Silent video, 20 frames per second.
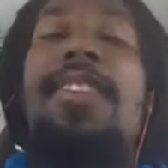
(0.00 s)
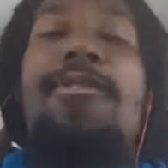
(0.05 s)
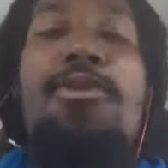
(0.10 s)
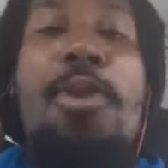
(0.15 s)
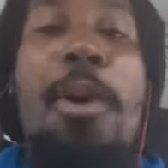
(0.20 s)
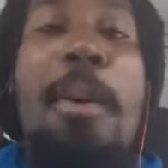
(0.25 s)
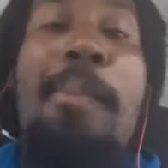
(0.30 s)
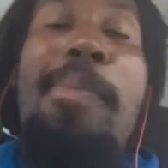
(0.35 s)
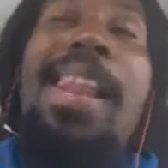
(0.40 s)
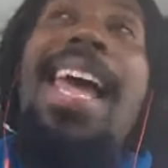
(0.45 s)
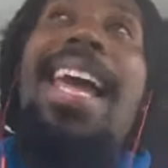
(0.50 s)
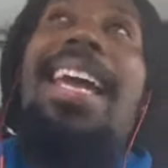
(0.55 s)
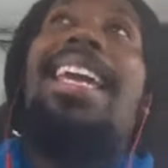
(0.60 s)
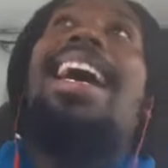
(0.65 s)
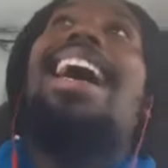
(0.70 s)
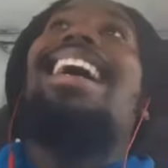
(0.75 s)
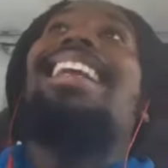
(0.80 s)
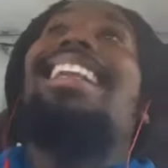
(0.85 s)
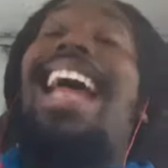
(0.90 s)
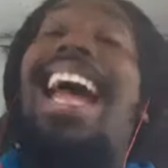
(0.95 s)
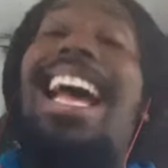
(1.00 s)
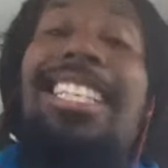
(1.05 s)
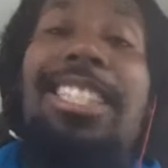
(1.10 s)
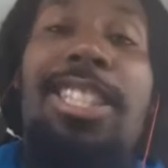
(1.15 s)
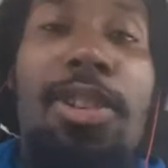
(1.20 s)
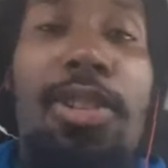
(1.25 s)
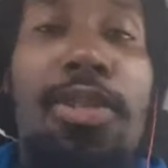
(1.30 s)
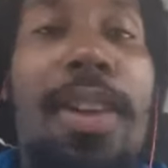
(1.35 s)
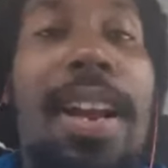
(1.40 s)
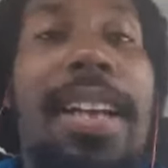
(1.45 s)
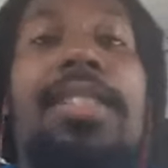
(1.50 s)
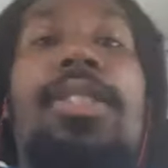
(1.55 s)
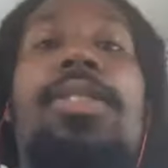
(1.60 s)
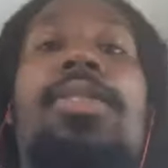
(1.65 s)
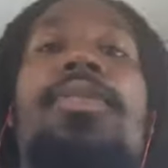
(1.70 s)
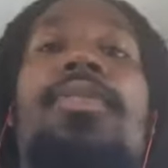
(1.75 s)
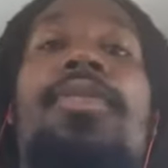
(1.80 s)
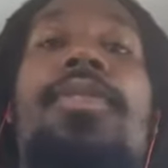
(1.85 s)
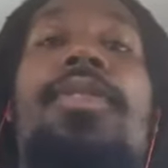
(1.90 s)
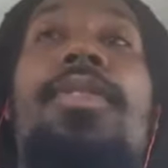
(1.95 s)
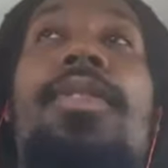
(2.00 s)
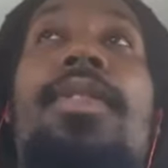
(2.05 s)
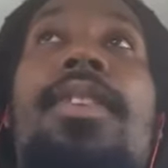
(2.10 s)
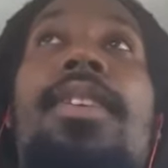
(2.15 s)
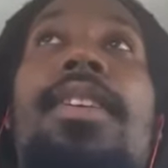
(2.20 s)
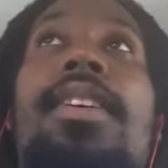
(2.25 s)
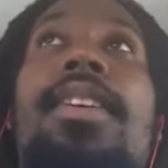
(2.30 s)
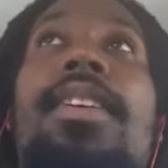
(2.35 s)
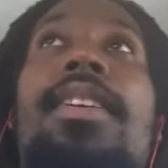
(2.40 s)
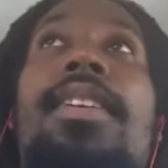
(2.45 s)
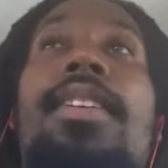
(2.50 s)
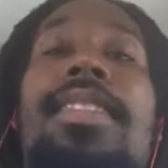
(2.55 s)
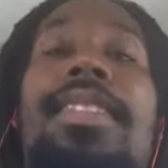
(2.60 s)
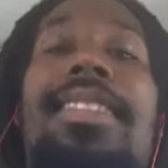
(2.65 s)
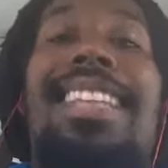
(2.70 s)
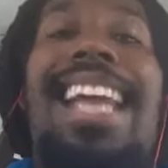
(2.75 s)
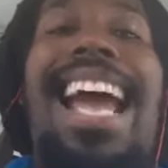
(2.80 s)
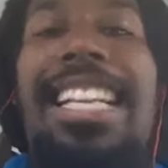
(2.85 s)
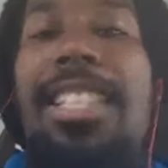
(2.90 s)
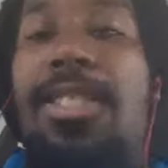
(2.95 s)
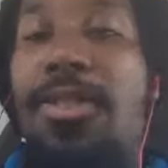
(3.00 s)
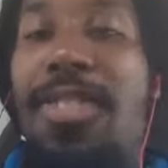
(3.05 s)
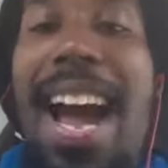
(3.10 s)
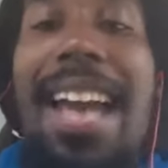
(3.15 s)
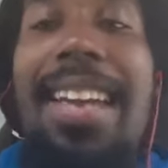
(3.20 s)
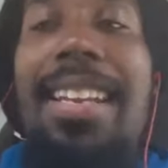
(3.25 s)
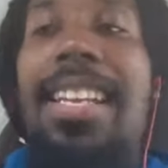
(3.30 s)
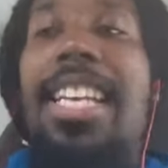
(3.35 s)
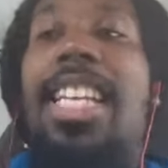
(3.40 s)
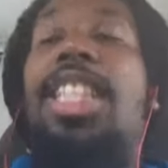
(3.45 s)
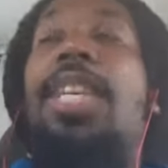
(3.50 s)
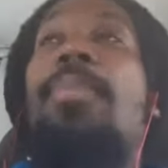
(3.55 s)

you a black eye, that's aggressive. That's violation.